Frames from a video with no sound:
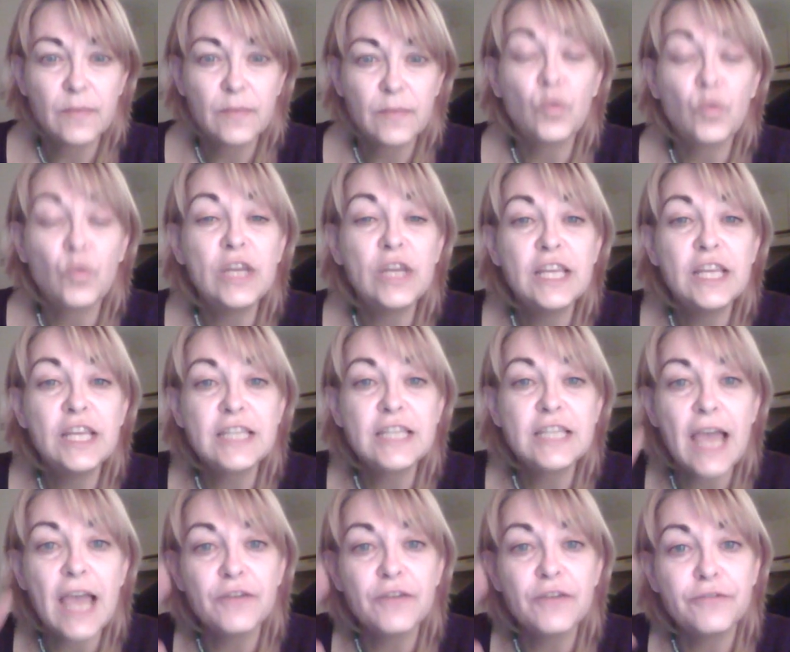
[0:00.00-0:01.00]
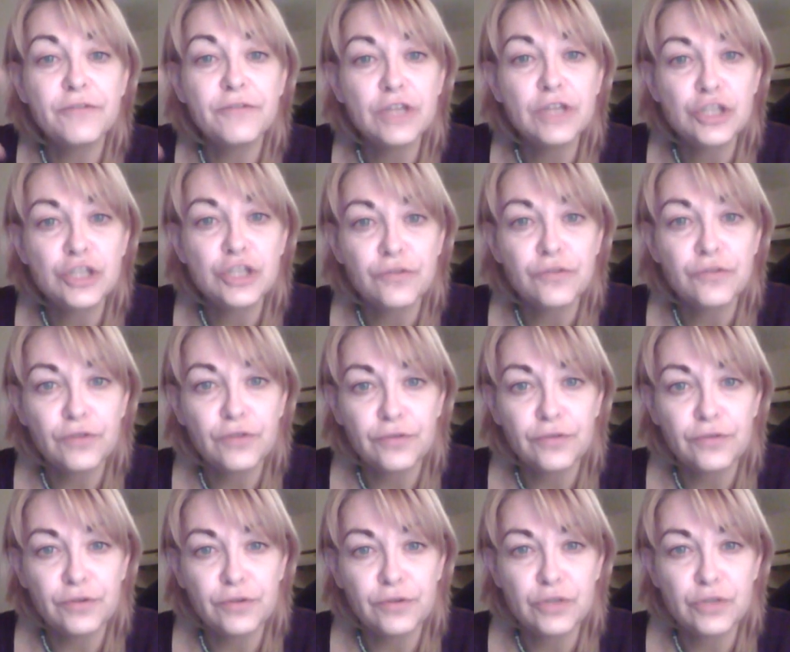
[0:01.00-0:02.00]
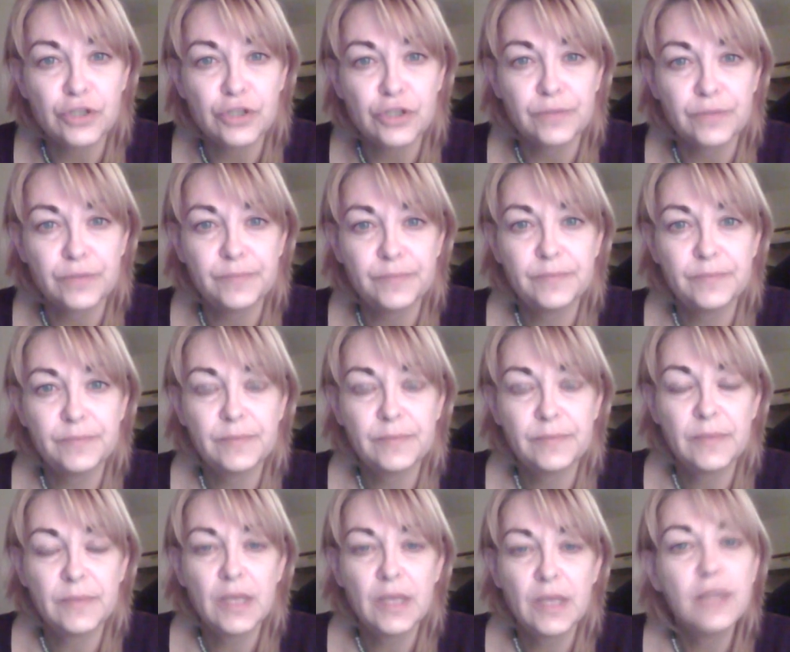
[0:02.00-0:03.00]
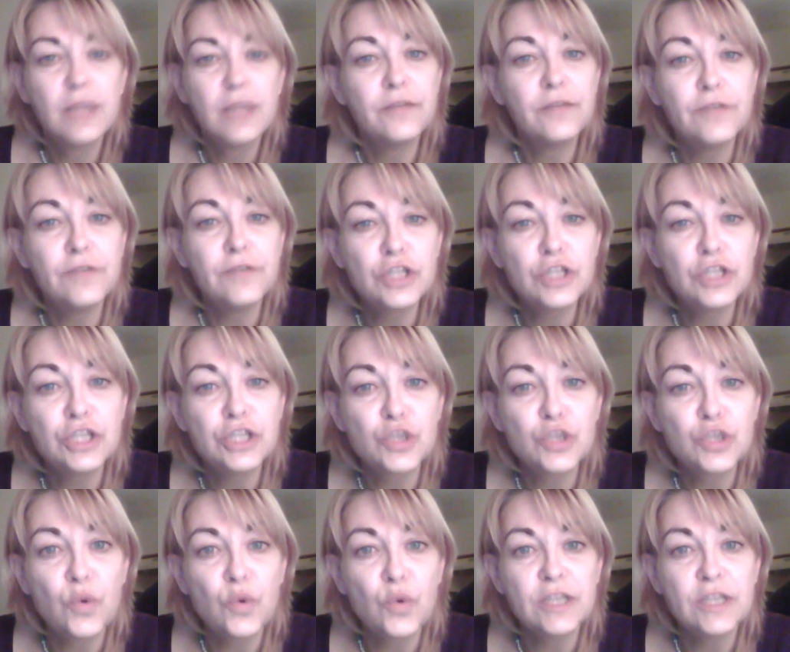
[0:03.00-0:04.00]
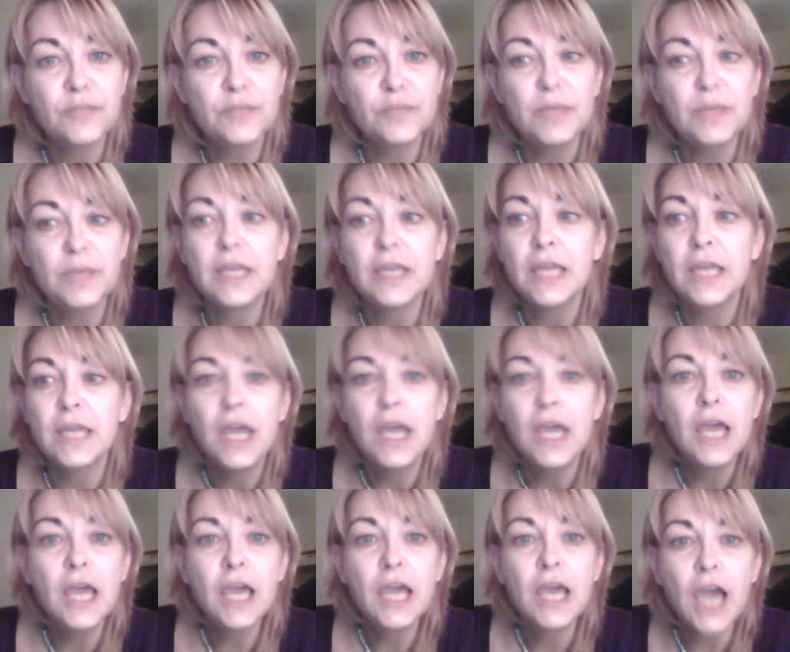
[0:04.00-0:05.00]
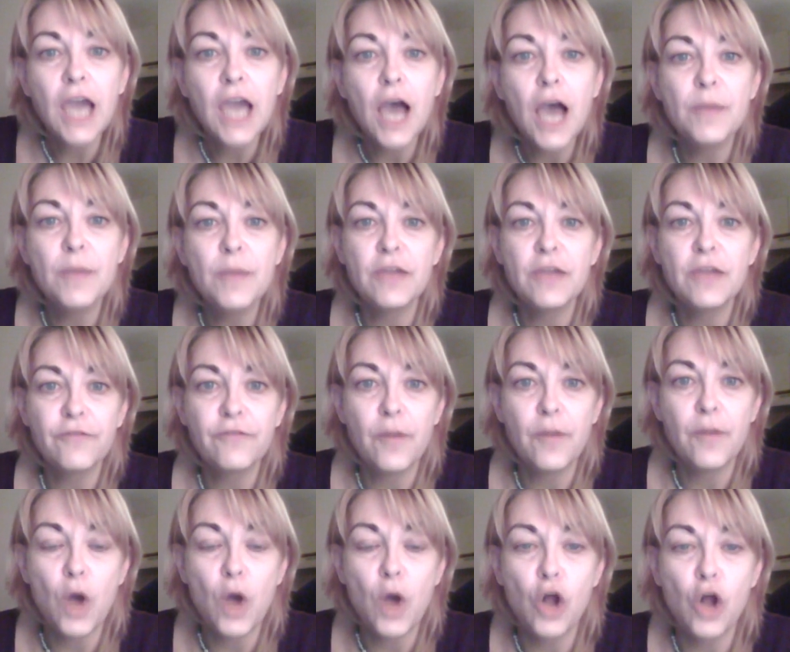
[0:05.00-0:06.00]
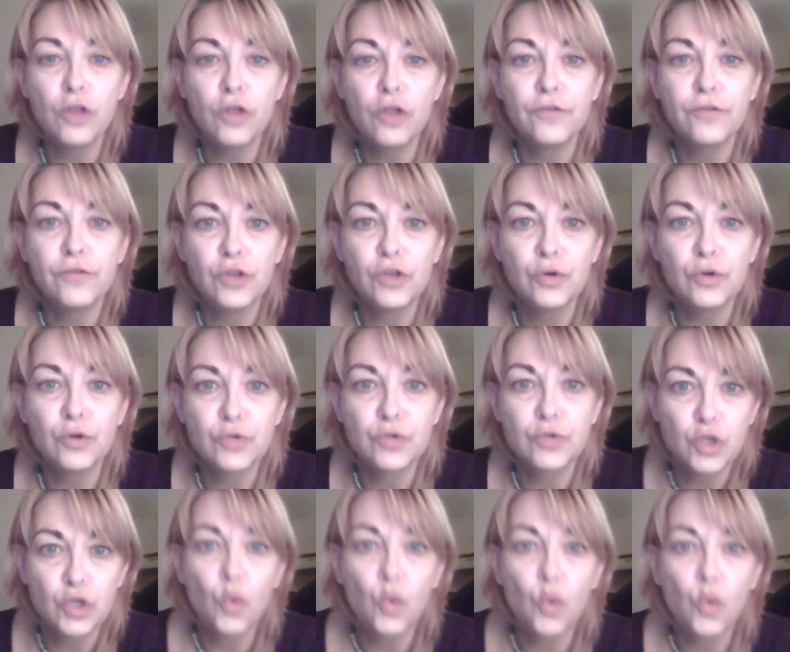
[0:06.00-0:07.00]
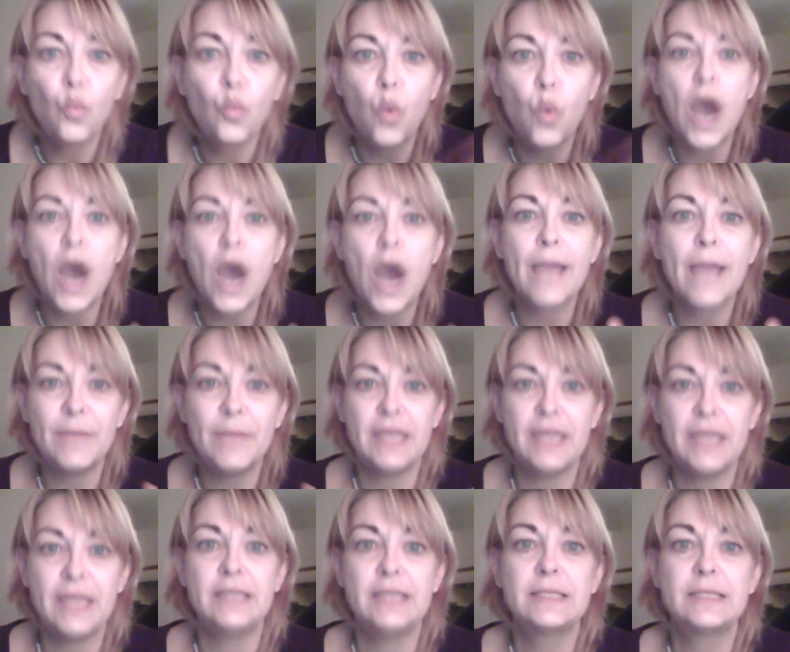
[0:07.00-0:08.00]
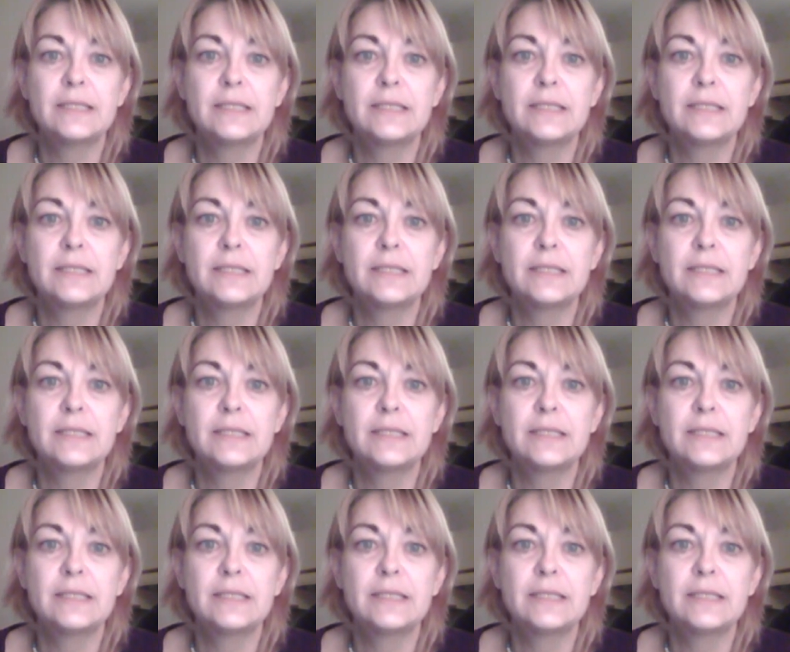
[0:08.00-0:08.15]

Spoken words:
We need to have a vision for the future. The vision is going to be coming from all of those why me's.